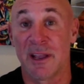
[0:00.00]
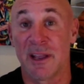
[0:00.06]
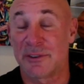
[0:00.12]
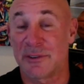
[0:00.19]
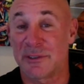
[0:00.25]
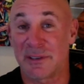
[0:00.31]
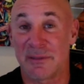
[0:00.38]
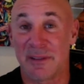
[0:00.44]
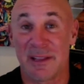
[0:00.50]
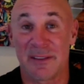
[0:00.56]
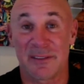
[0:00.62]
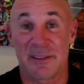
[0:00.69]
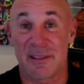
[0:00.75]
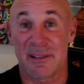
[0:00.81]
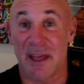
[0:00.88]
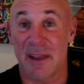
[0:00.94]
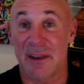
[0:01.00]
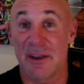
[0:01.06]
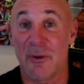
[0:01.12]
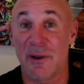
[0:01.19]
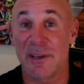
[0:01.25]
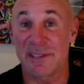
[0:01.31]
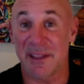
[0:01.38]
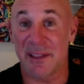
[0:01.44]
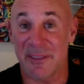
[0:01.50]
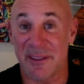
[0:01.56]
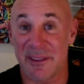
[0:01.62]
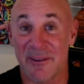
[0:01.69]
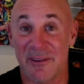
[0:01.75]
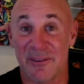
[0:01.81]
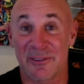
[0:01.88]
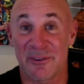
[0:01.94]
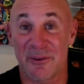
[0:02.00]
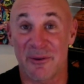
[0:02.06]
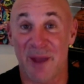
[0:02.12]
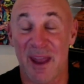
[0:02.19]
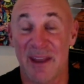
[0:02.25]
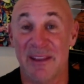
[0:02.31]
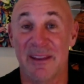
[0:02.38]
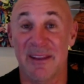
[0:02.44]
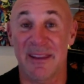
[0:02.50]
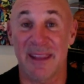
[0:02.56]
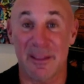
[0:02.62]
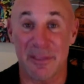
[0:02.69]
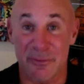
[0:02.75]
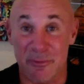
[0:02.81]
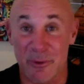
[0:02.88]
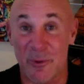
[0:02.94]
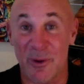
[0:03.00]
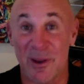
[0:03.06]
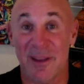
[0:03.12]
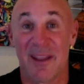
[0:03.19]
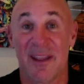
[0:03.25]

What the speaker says: So it's a lot of noise out there. So how do you get through it?